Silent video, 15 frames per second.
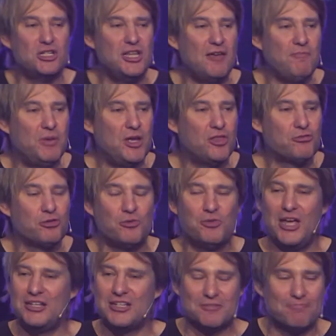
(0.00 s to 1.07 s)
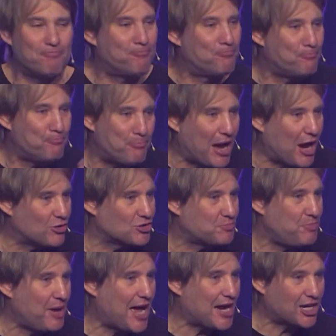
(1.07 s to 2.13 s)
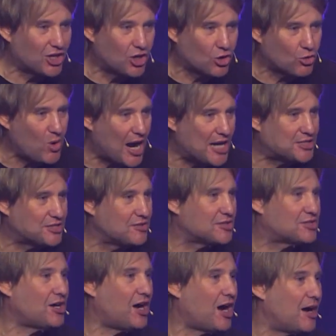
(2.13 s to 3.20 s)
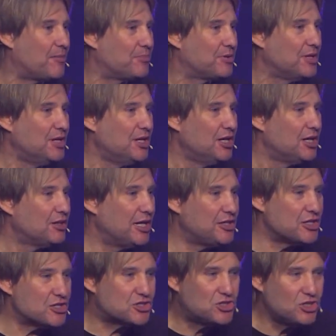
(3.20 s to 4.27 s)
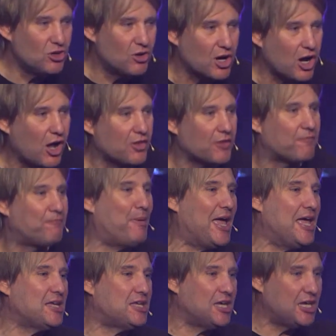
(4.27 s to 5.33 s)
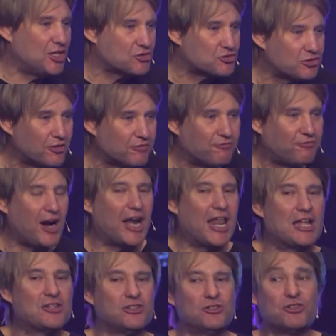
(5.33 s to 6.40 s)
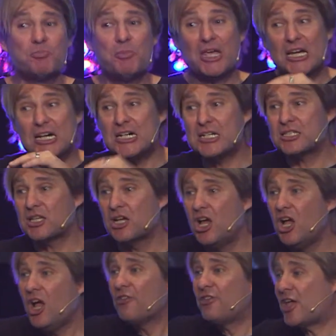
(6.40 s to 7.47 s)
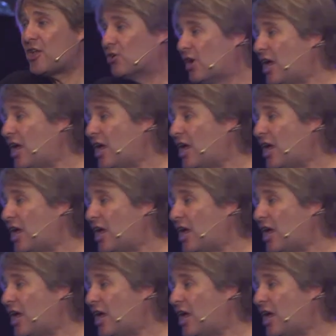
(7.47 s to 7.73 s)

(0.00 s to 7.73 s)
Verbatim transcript: they've been through, they just bounce back and go right to the top. They just do, in all the banking industry, the financial industry, because they don't